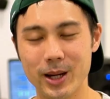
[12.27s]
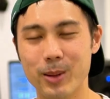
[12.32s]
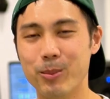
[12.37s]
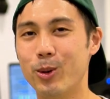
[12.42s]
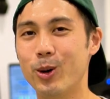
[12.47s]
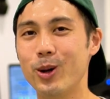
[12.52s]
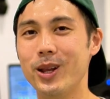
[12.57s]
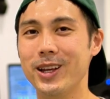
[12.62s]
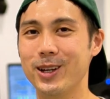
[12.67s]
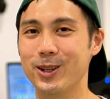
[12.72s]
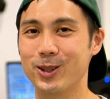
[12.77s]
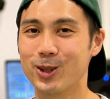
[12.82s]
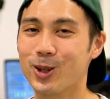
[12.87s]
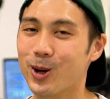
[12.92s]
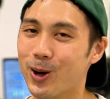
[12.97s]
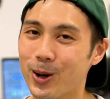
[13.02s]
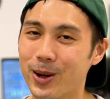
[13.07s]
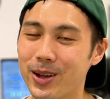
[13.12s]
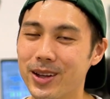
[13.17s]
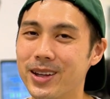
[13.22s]
are more like a
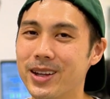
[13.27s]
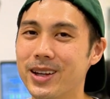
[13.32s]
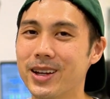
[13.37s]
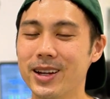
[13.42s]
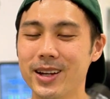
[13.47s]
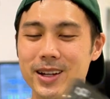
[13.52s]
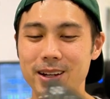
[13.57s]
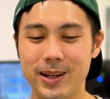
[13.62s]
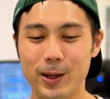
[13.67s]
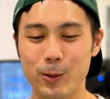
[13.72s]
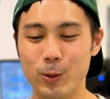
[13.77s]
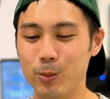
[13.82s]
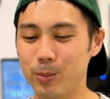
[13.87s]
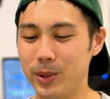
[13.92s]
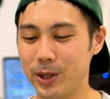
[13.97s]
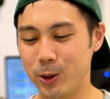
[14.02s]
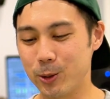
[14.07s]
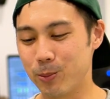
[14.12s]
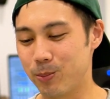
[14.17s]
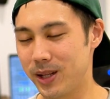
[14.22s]
toy. They won't make
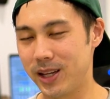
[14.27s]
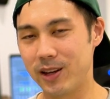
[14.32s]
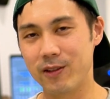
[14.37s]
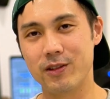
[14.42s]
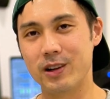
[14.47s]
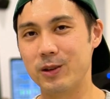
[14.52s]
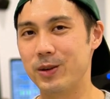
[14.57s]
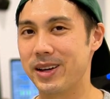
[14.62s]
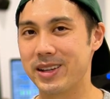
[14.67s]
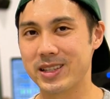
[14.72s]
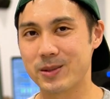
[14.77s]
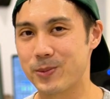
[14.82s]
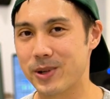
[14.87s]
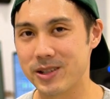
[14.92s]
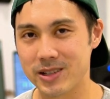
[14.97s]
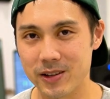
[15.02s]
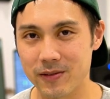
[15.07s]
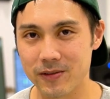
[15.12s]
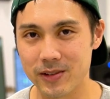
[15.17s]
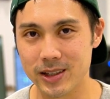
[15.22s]
you play very
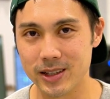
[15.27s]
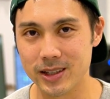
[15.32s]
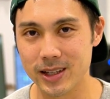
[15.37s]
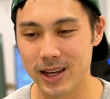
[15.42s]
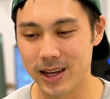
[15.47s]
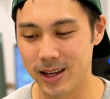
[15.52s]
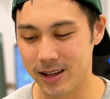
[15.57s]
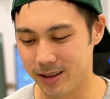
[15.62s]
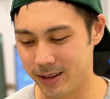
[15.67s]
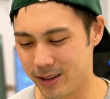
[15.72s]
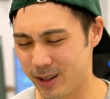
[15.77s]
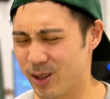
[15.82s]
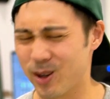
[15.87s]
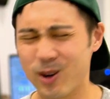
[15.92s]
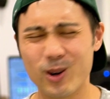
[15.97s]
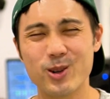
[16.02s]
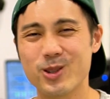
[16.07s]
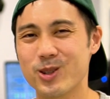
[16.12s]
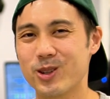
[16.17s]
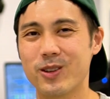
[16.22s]
expressively, and there are
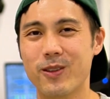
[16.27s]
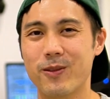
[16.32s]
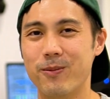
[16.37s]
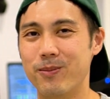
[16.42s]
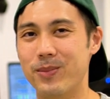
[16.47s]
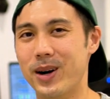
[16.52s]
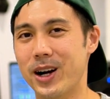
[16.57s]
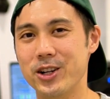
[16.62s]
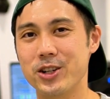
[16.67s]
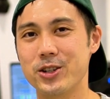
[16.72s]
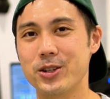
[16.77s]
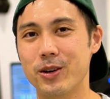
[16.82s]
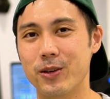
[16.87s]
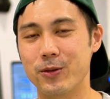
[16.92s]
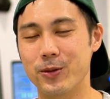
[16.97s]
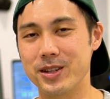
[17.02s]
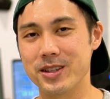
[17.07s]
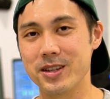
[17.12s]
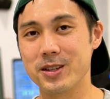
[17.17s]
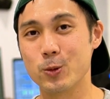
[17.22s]
all sorts of bunch of
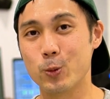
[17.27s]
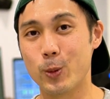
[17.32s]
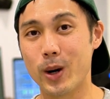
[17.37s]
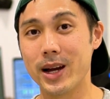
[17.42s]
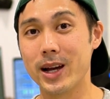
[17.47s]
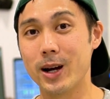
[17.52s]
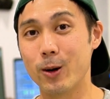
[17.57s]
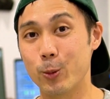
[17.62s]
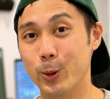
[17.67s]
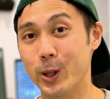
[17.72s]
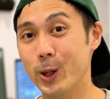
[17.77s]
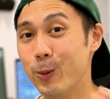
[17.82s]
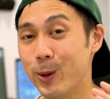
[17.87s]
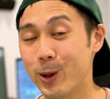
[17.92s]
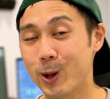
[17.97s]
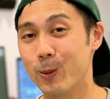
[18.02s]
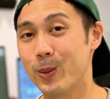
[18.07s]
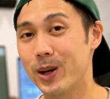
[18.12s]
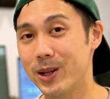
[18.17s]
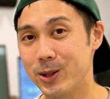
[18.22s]
reasons why I wouldn't
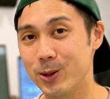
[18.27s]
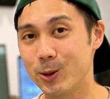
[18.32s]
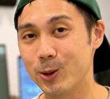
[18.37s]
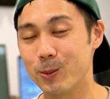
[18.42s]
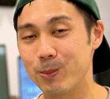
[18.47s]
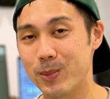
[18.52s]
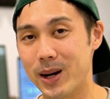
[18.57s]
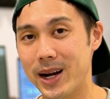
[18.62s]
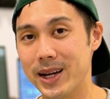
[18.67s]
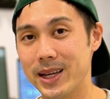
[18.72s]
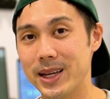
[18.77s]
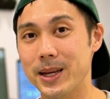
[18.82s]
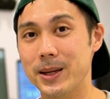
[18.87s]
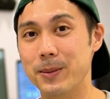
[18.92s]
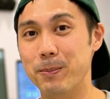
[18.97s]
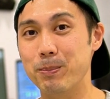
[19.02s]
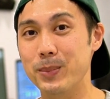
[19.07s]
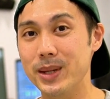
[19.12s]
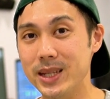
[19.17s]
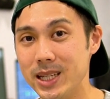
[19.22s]
recommend you to buy a
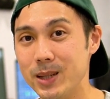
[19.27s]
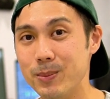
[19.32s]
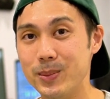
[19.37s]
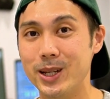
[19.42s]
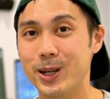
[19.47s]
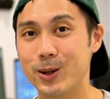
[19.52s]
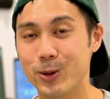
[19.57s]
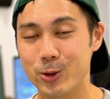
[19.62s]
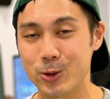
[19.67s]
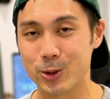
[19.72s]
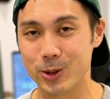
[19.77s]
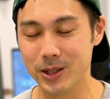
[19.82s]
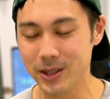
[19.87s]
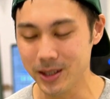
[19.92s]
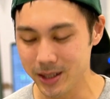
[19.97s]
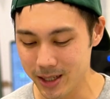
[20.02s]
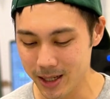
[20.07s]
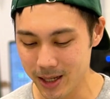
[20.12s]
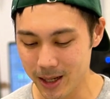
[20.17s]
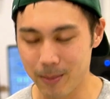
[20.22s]
mini MIDI controller.
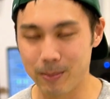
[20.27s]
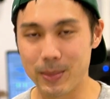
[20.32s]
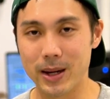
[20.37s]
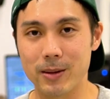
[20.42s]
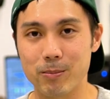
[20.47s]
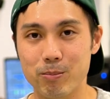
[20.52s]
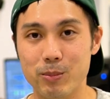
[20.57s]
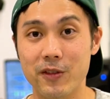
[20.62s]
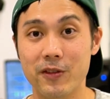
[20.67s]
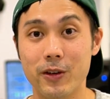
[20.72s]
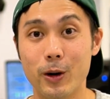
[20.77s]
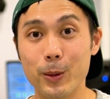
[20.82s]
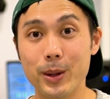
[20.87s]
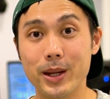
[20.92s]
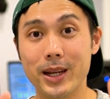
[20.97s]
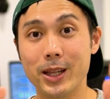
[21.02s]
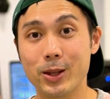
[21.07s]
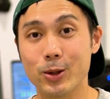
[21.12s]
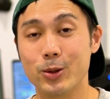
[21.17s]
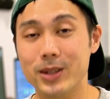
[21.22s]
But before we
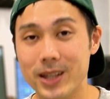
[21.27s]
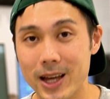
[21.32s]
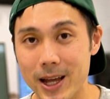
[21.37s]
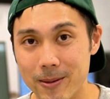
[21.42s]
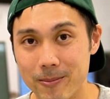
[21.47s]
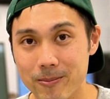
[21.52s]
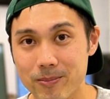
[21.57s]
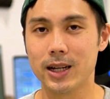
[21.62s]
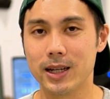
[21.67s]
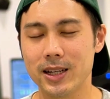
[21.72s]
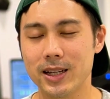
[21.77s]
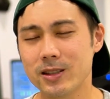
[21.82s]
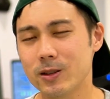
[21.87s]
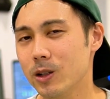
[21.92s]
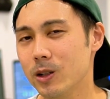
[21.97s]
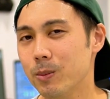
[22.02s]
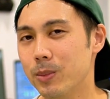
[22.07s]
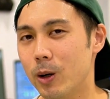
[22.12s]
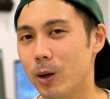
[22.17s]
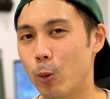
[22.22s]
get into that, let's talk
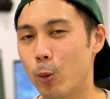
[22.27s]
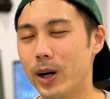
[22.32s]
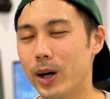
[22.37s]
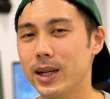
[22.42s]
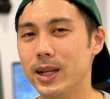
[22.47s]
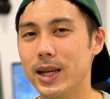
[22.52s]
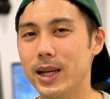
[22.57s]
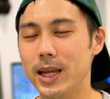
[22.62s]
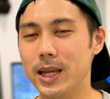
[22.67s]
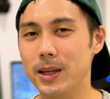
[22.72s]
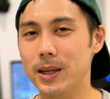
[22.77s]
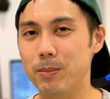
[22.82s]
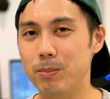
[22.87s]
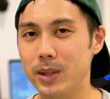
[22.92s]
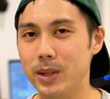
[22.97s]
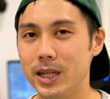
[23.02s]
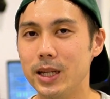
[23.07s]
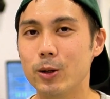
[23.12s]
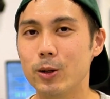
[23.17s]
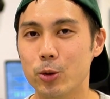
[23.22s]
about what a
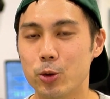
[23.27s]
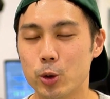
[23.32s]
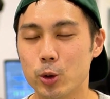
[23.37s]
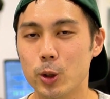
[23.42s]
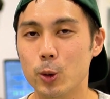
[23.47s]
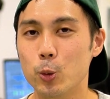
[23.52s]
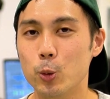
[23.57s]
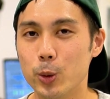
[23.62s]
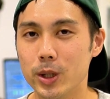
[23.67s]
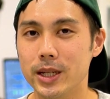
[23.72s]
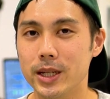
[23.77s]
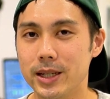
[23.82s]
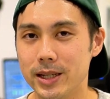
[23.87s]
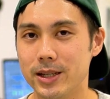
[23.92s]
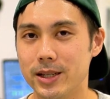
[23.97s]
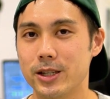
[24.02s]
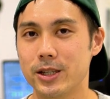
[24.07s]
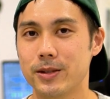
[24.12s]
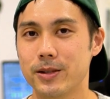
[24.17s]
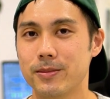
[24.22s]
MIDI controller really is.